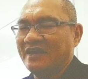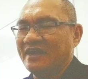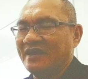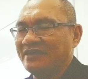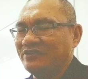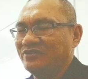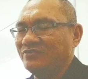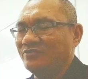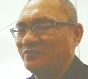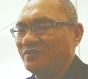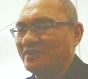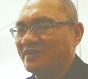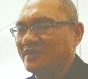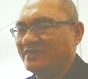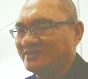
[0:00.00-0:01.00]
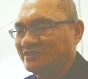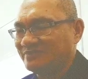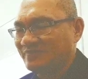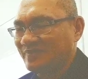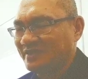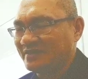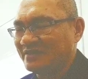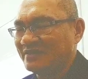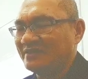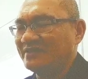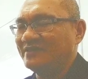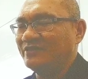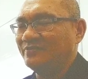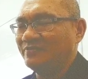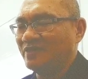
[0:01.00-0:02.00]
and you will anticipate
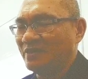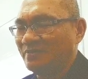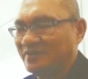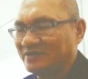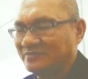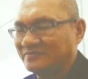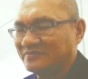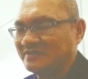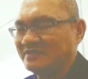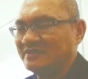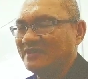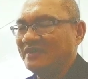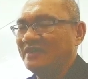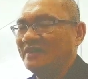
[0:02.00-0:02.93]
the problems,